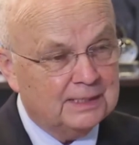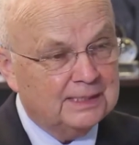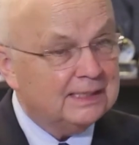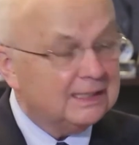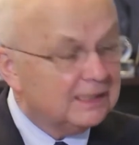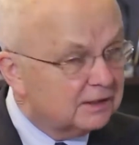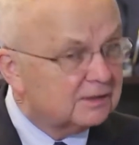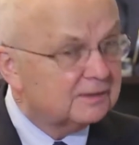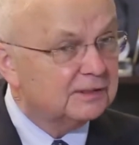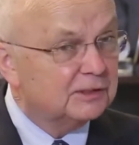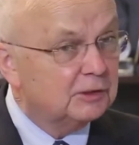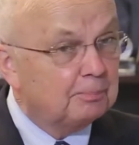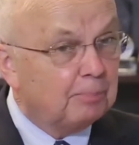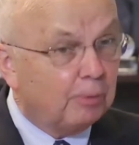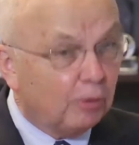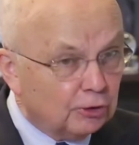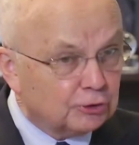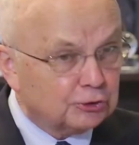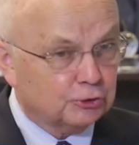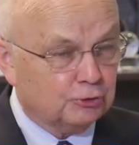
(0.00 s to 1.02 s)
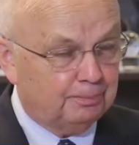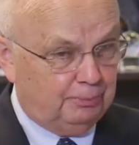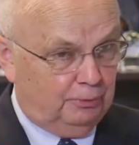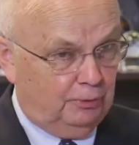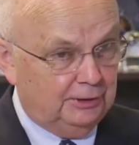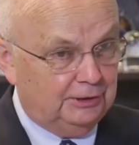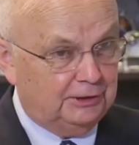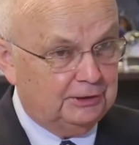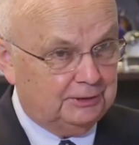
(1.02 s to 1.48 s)
is the departure
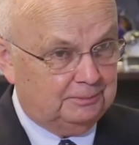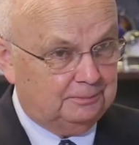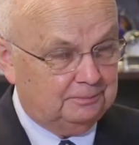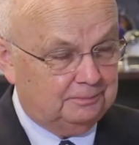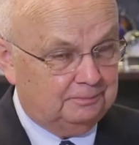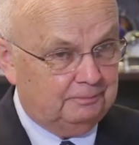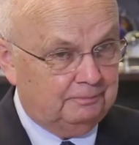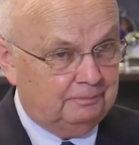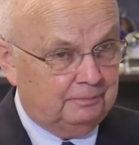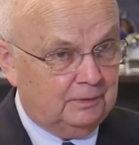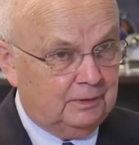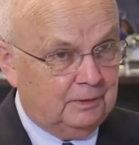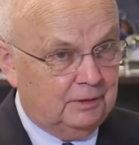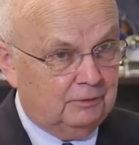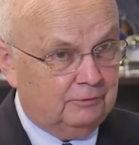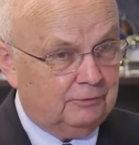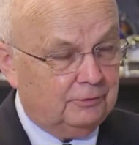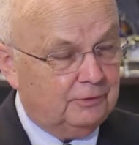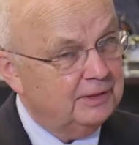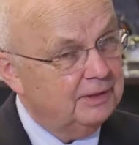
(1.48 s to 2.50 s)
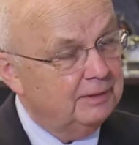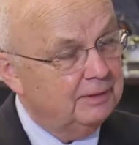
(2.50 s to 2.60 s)
point for the